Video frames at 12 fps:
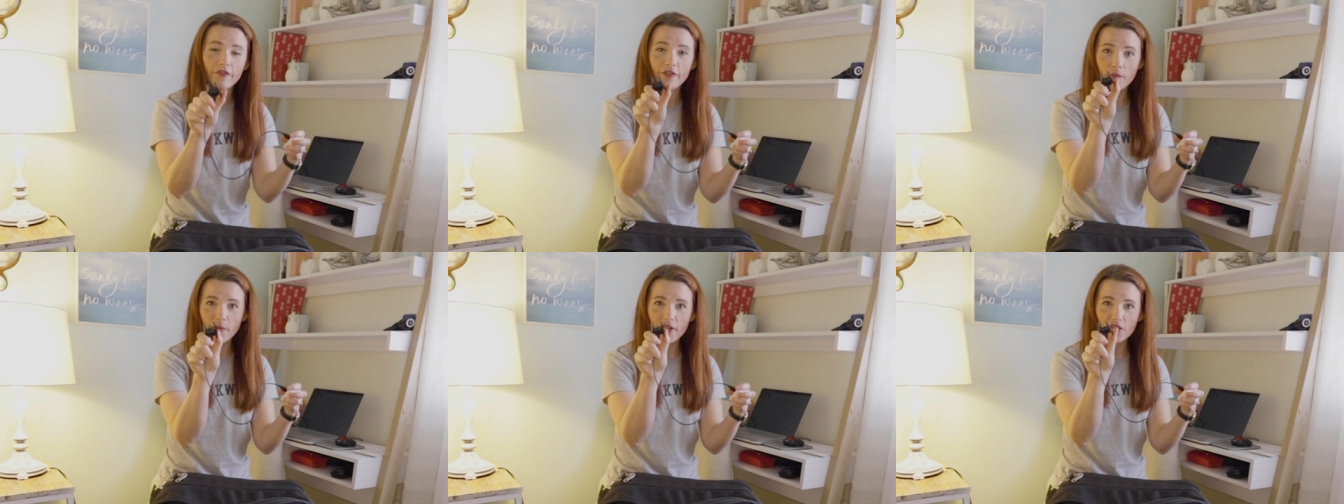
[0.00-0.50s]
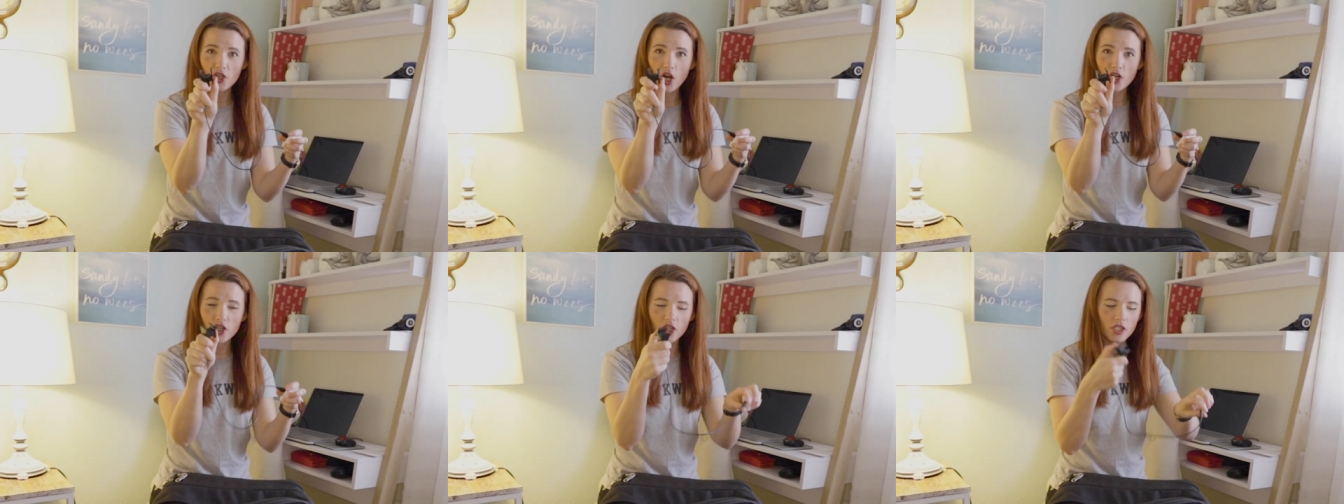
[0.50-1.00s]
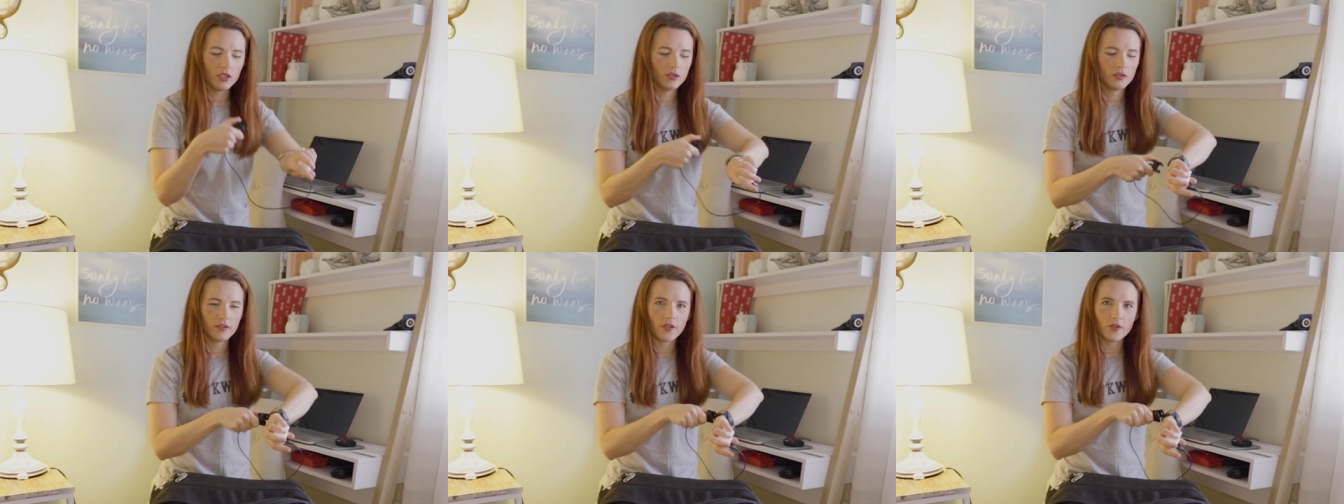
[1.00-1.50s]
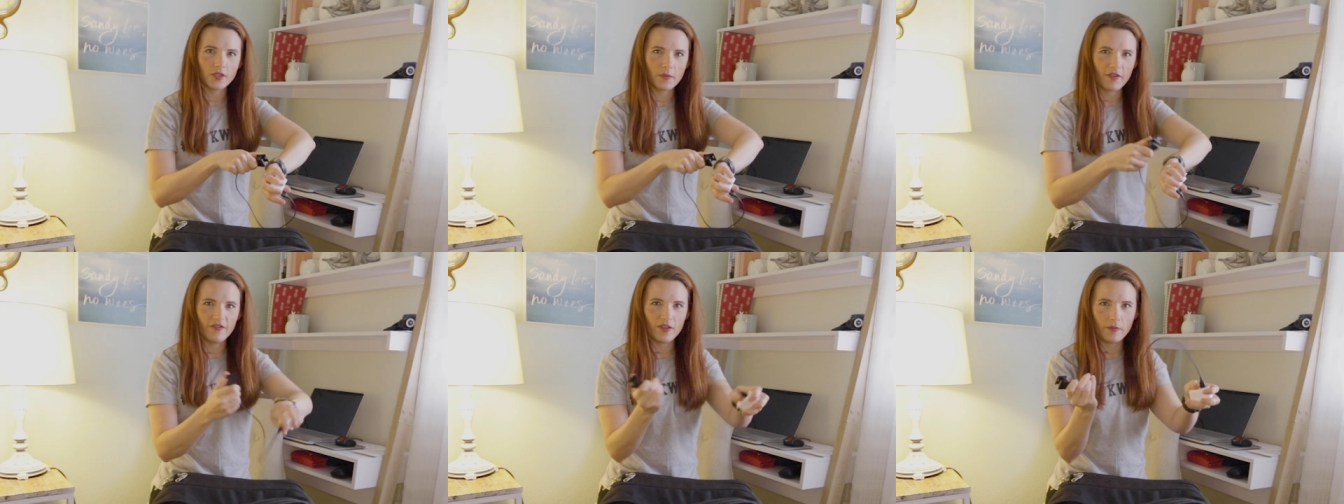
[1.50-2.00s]
Fitbit charger goes on
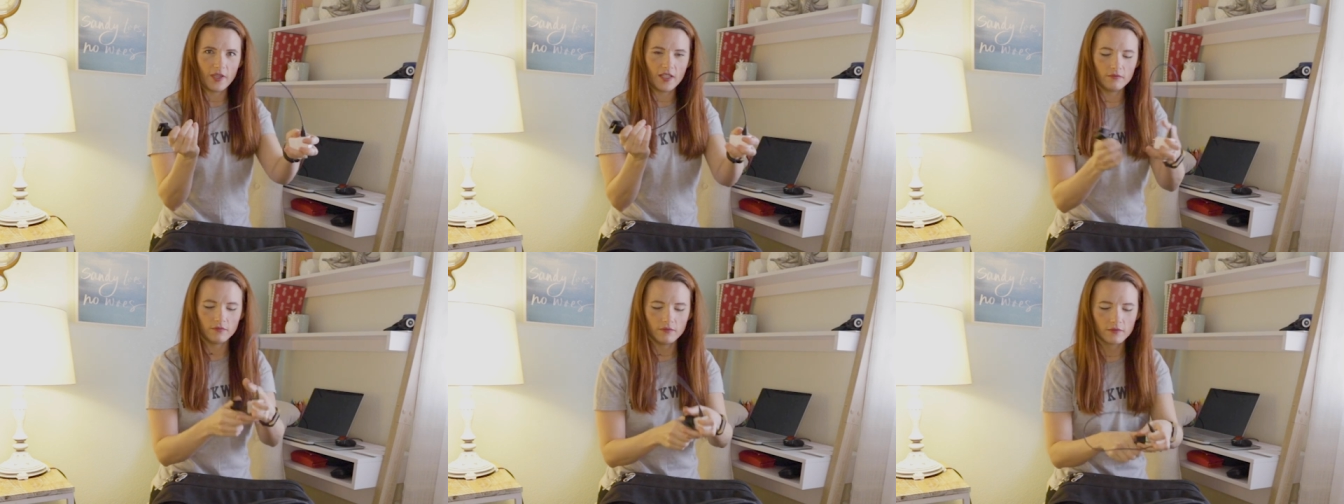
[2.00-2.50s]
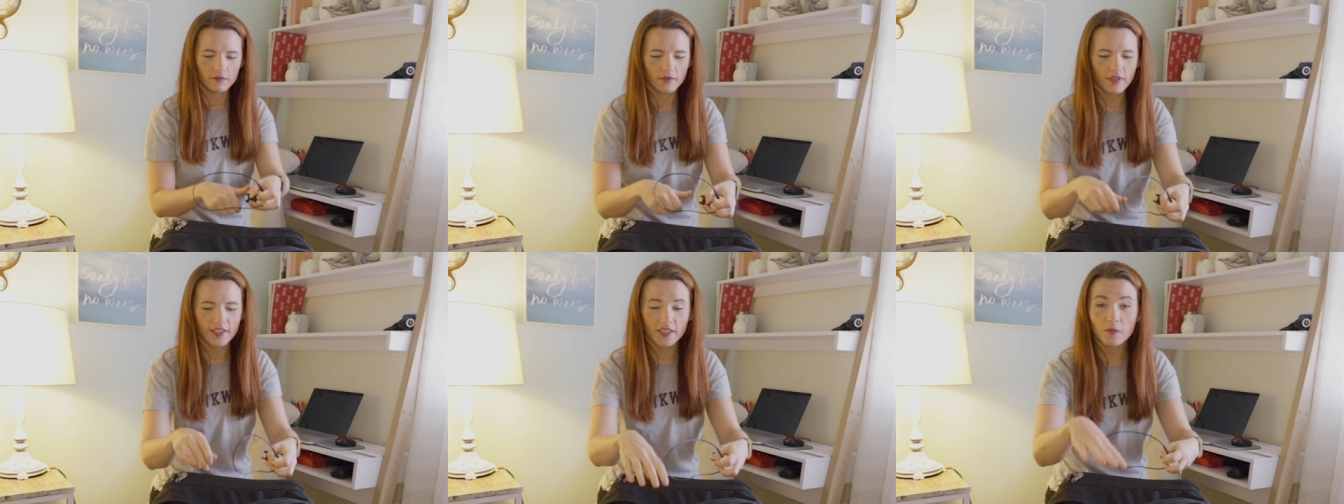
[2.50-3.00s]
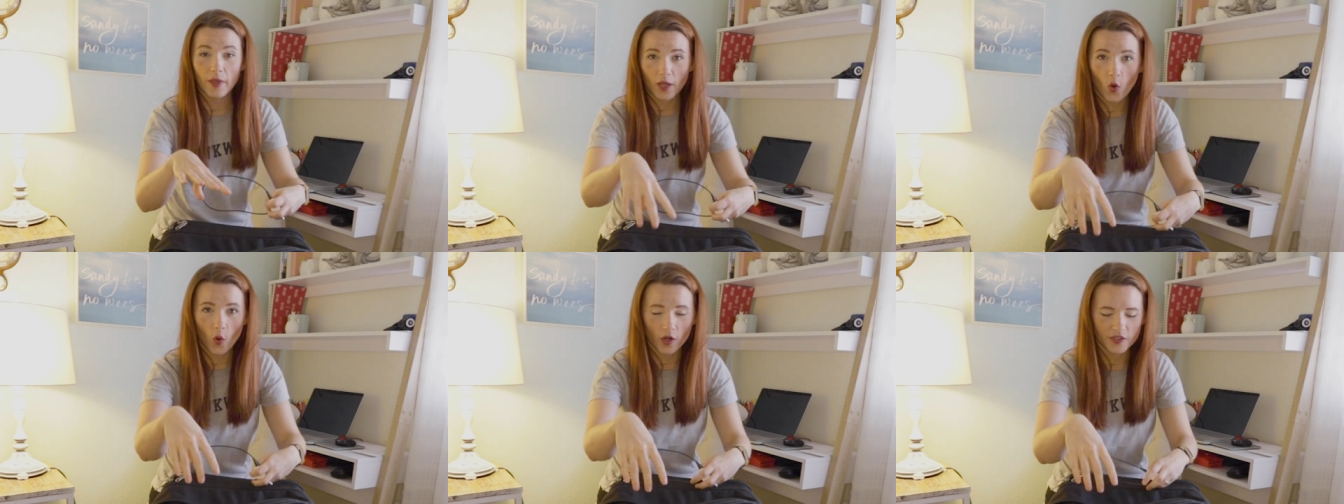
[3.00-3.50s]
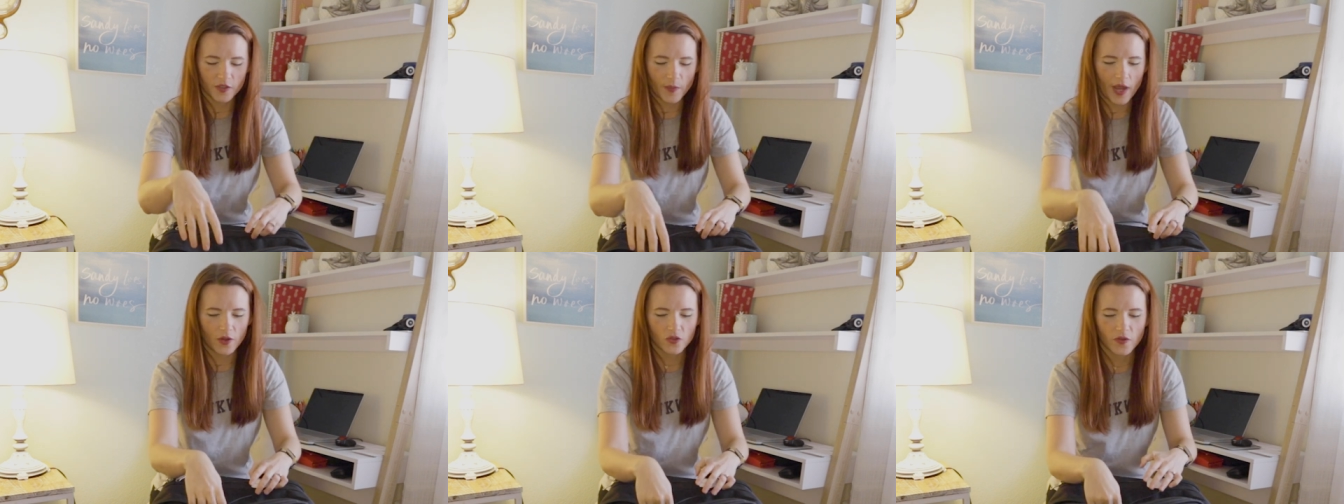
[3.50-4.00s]
my Fitbit. This is my cords
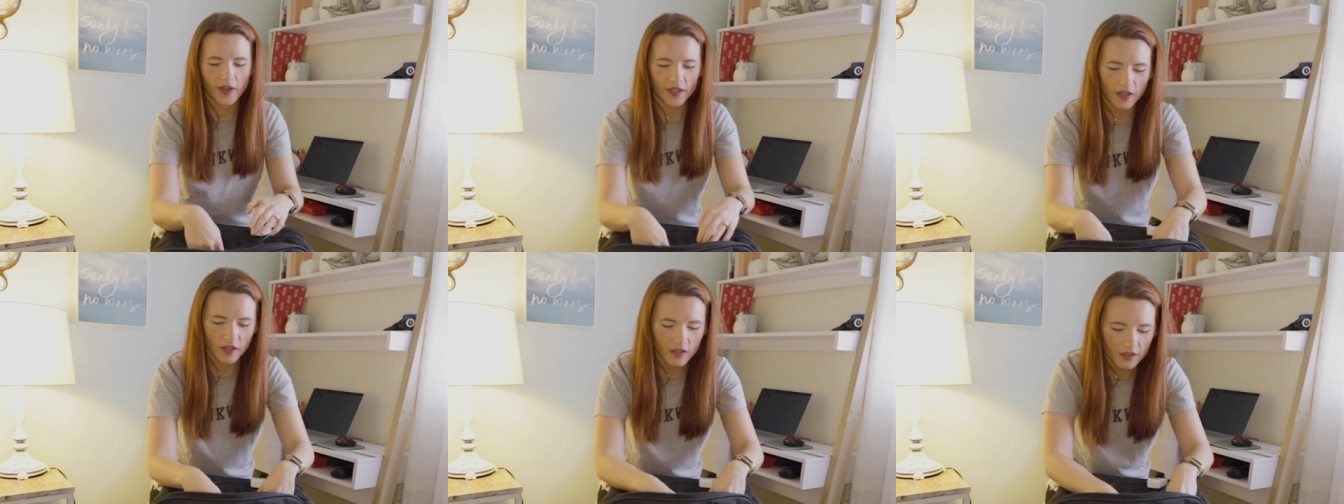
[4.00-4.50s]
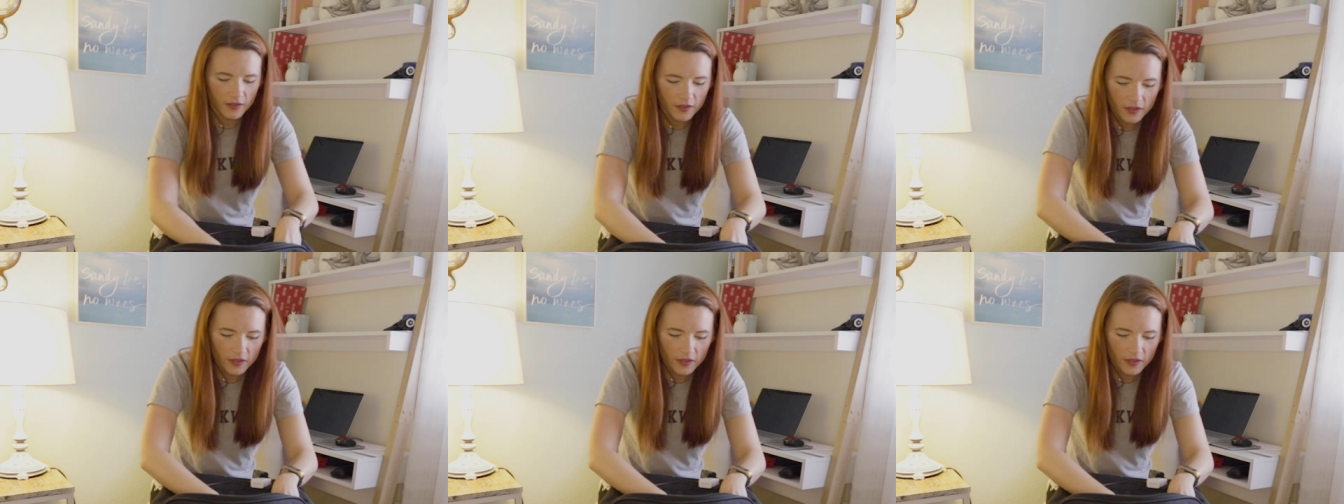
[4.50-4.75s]
pouch right here.